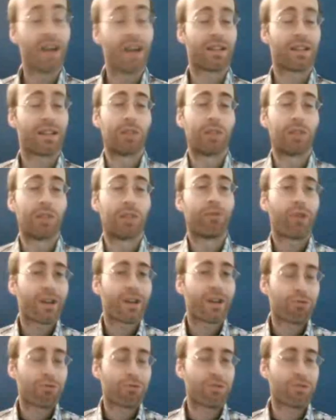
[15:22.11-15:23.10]
Still, before
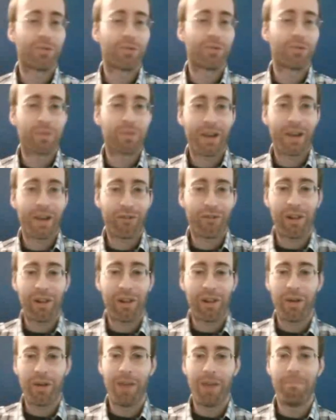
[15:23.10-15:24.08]
I introduce my
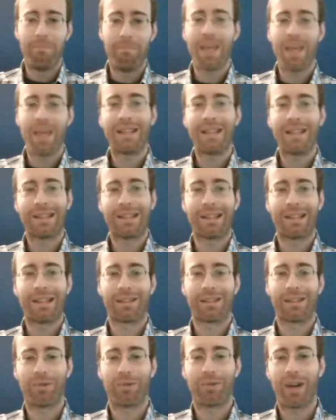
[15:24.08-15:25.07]
fellow amazing
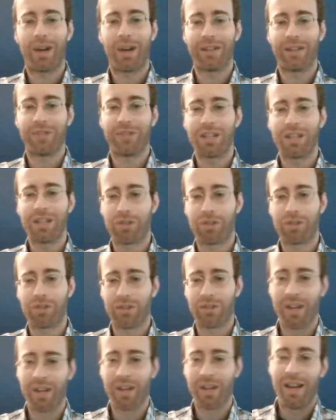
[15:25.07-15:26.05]
squad of
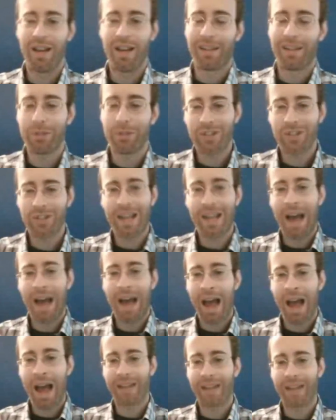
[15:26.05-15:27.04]
teachers, let me just say
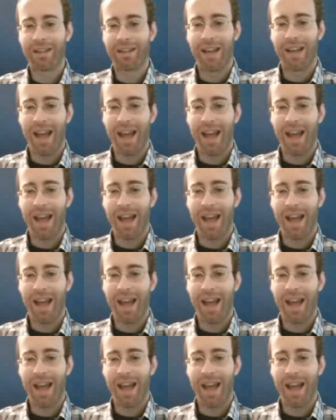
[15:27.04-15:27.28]
hi.